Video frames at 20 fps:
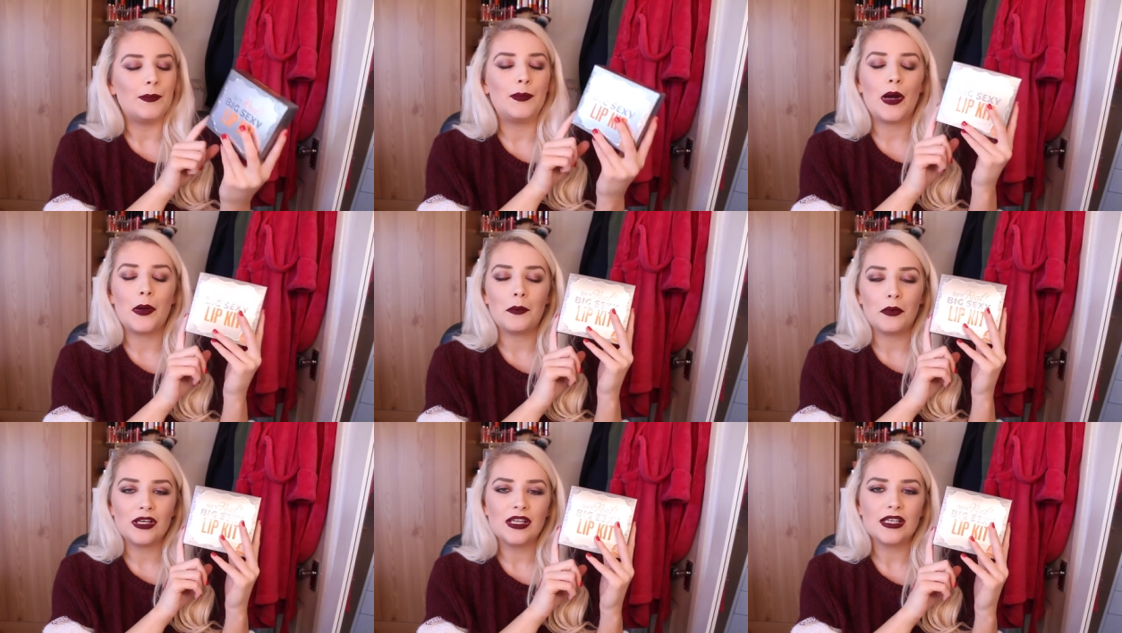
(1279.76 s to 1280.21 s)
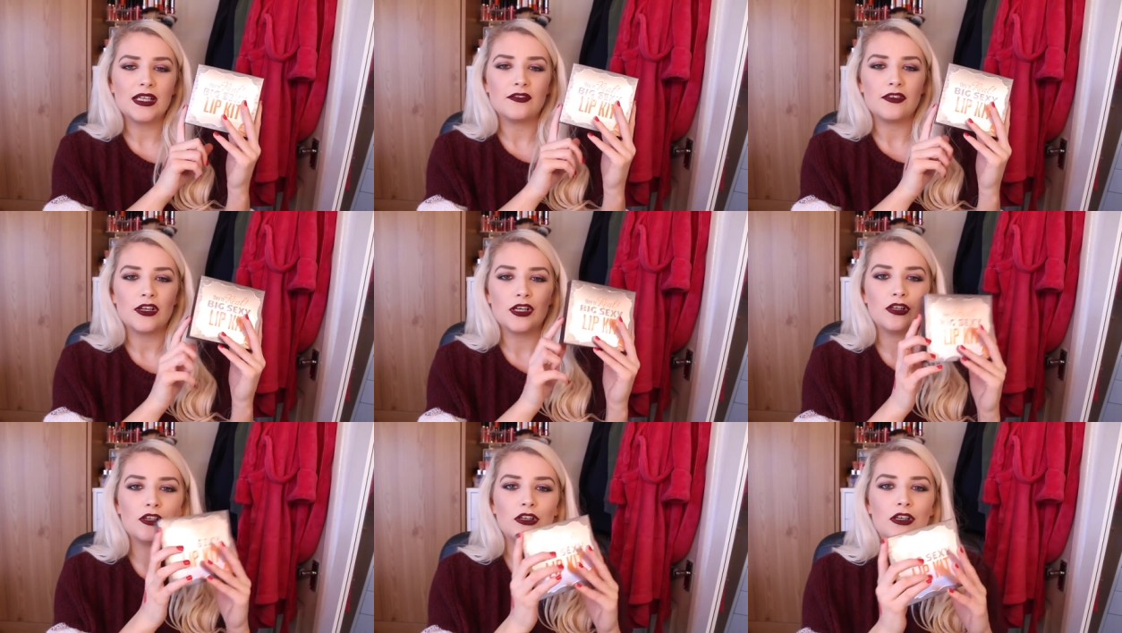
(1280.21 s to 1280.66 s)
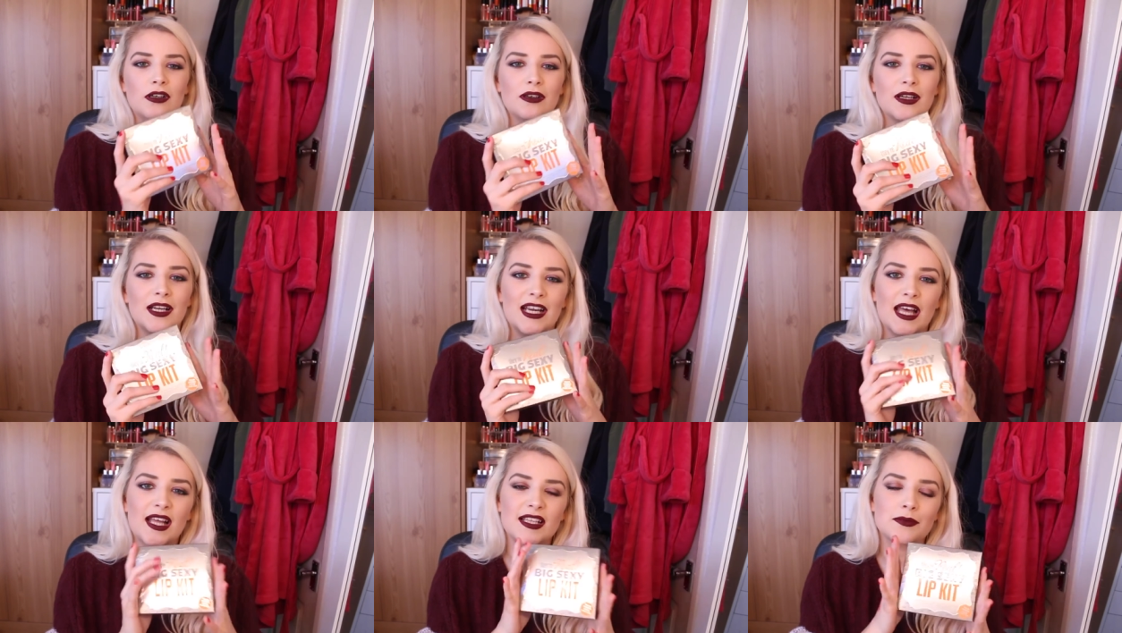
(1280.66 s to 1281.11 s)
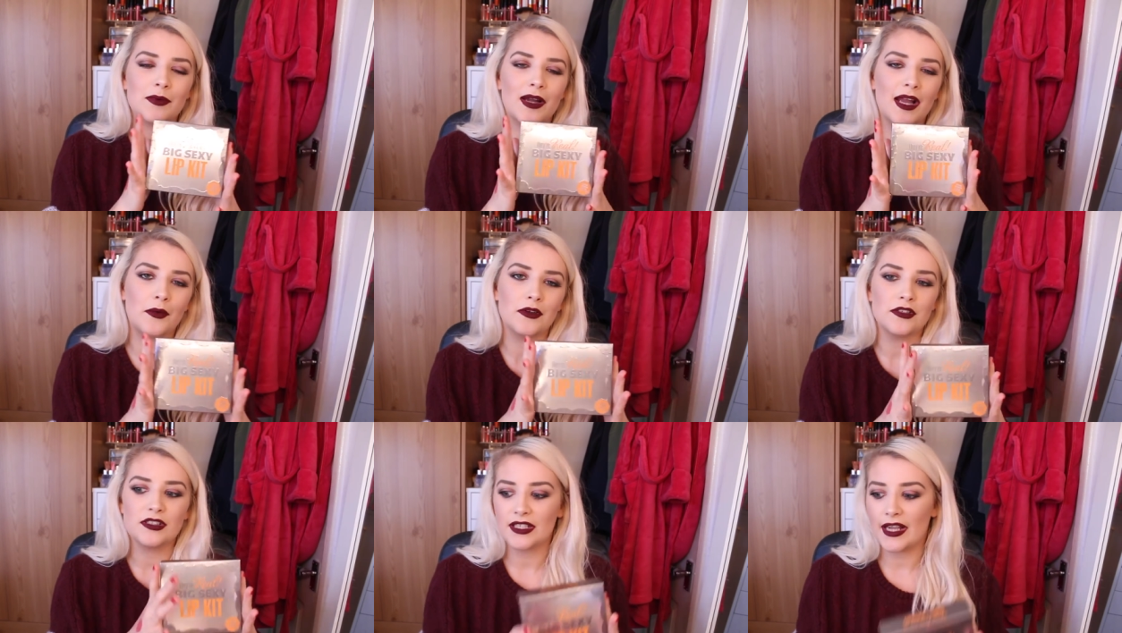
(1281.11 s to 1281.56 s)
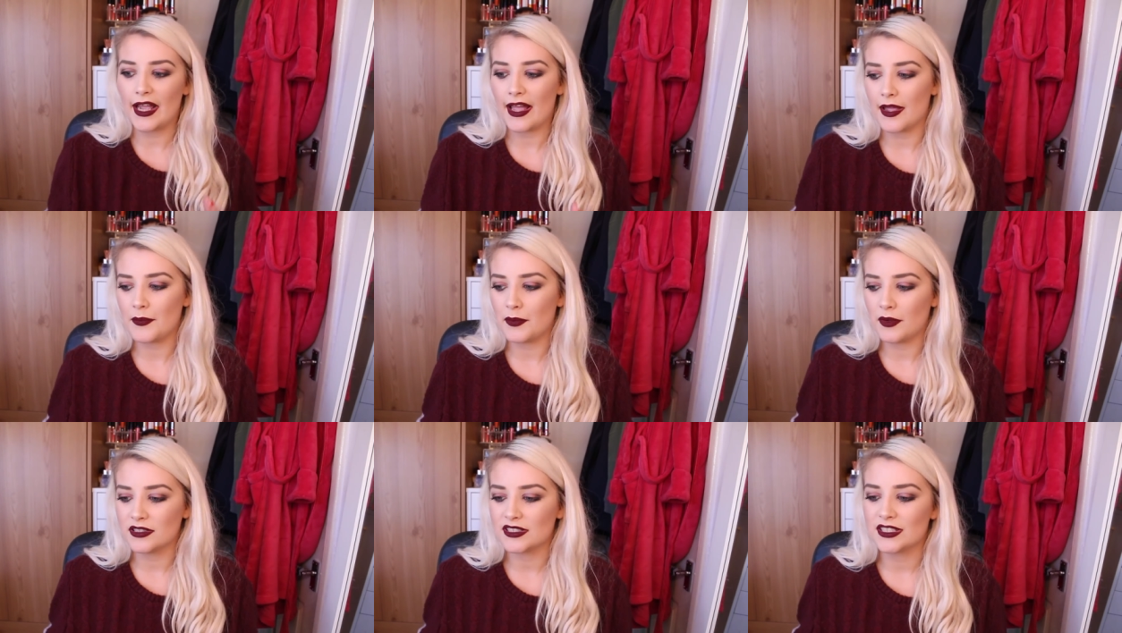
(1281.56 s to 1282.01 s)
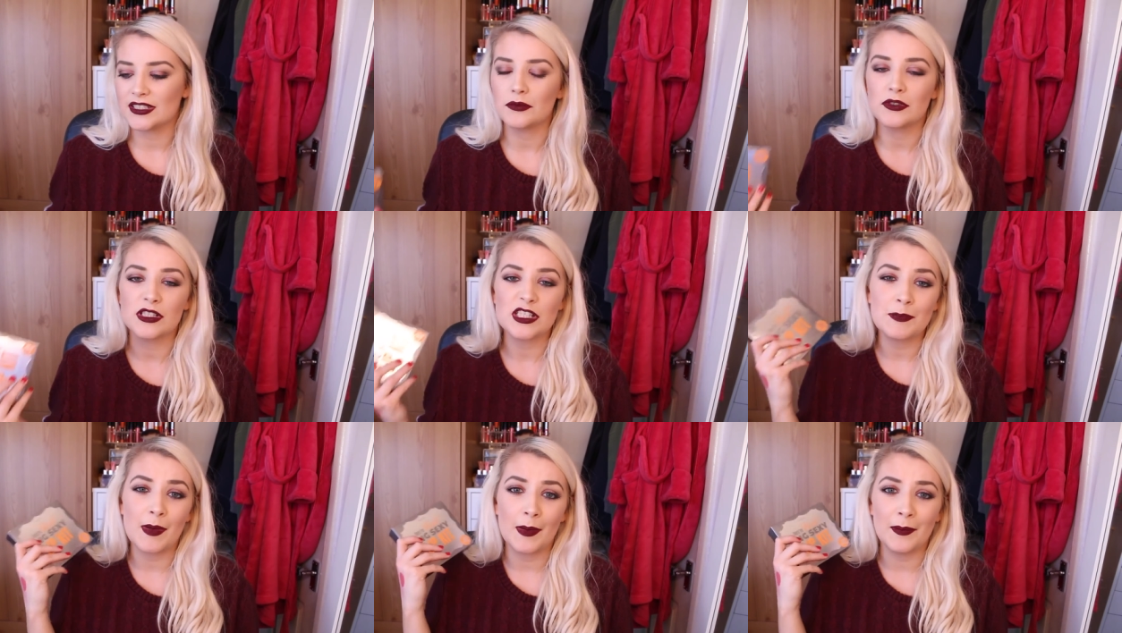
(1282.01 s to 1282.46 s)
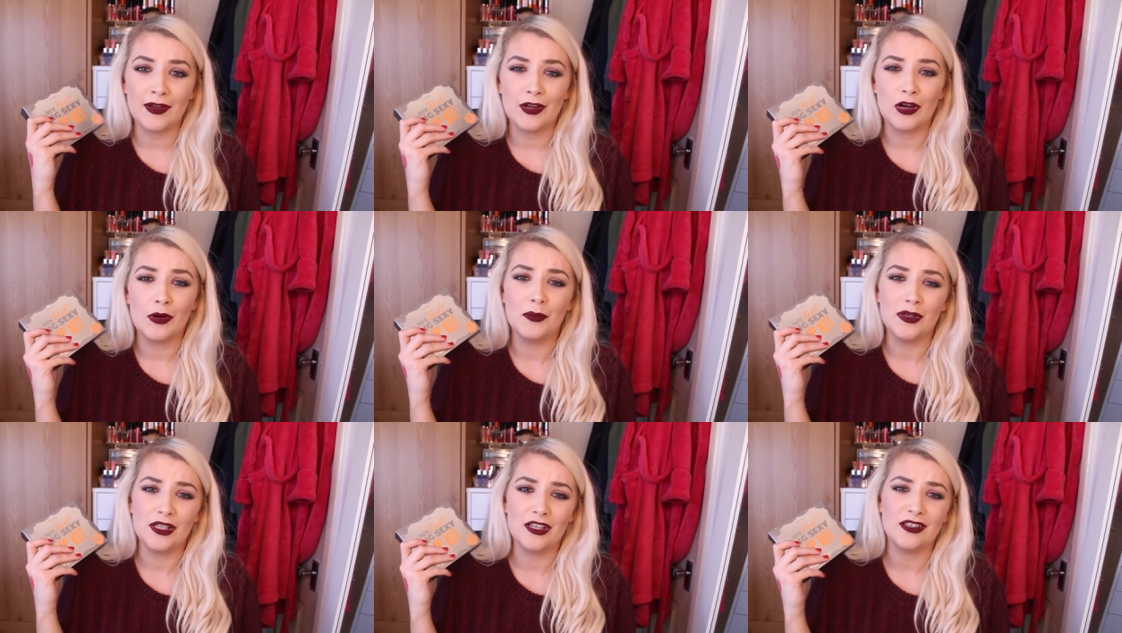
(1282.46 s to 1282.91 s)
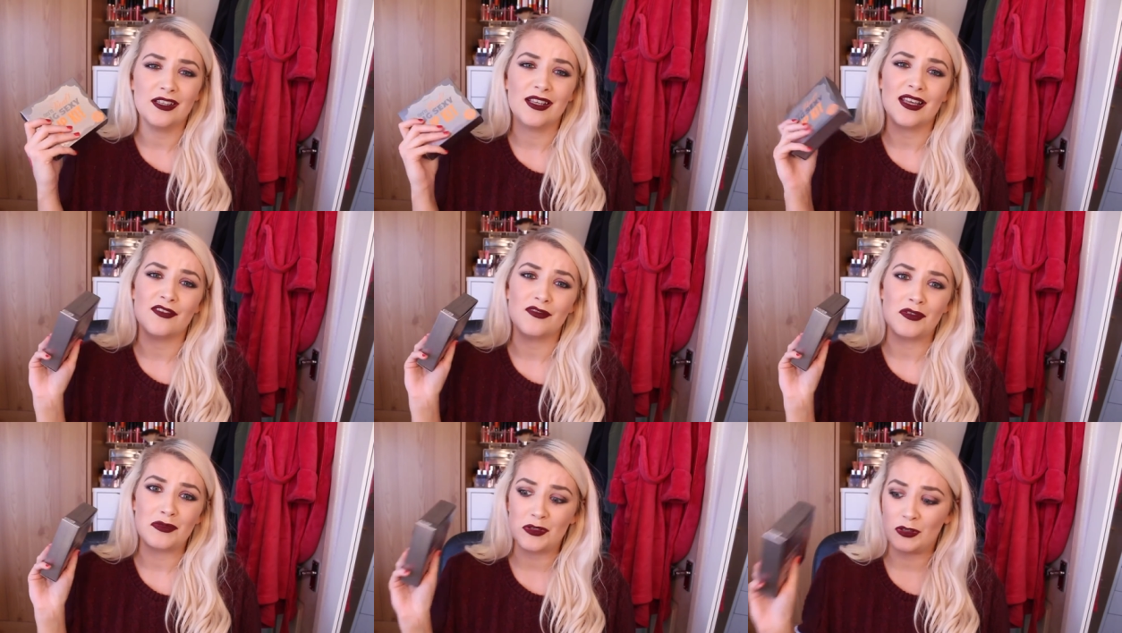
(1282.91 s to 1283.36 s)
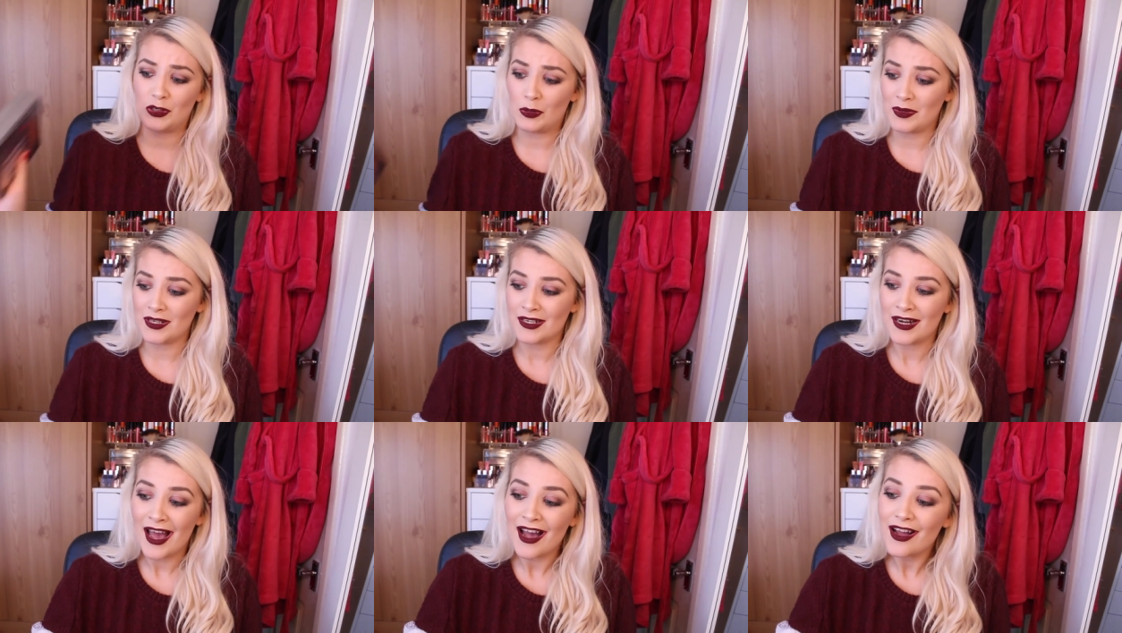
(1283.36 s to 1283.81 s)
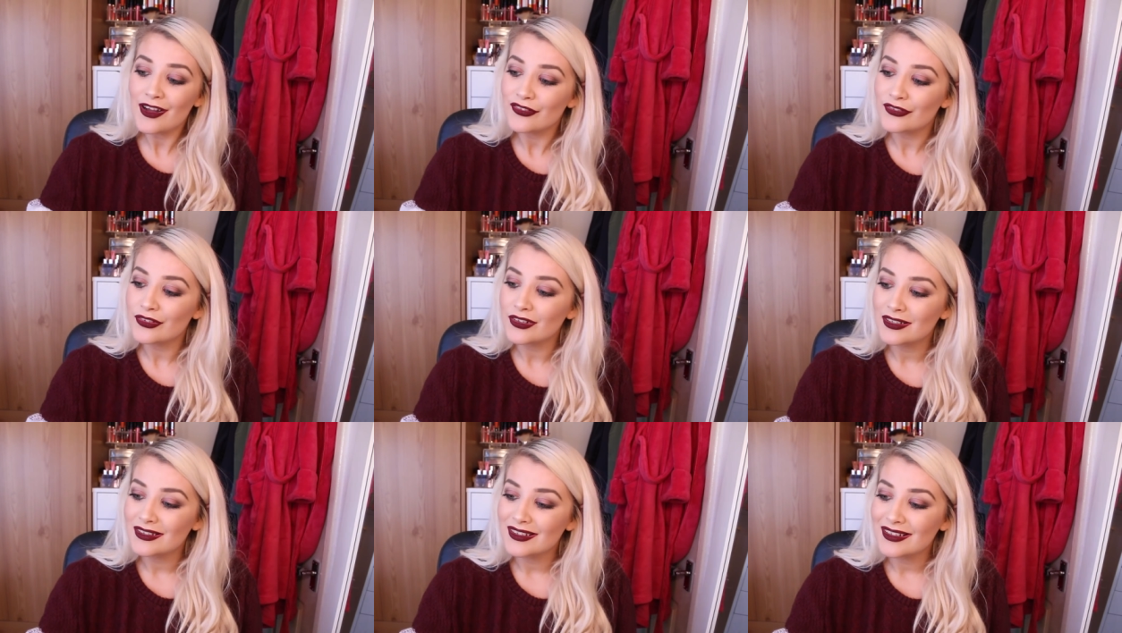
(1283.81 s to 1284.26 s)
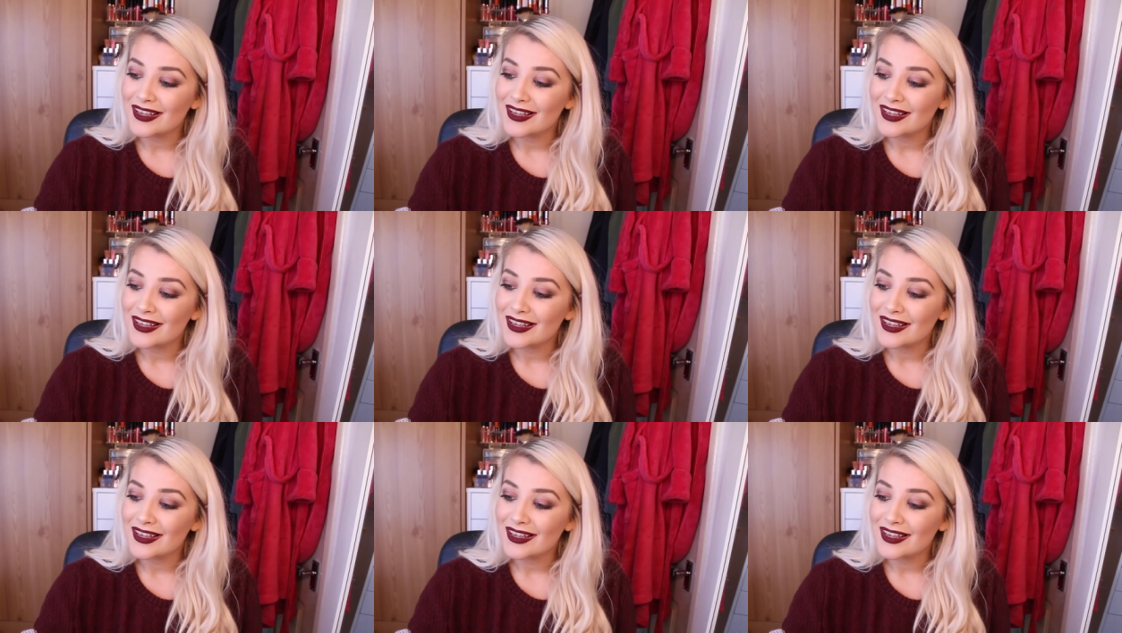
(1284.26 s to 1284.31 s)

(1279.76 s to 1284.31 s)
but I'm going to give it a go, and that's why I wanted to get it, because I didn't want to spend my own money on it if it was going to be naff.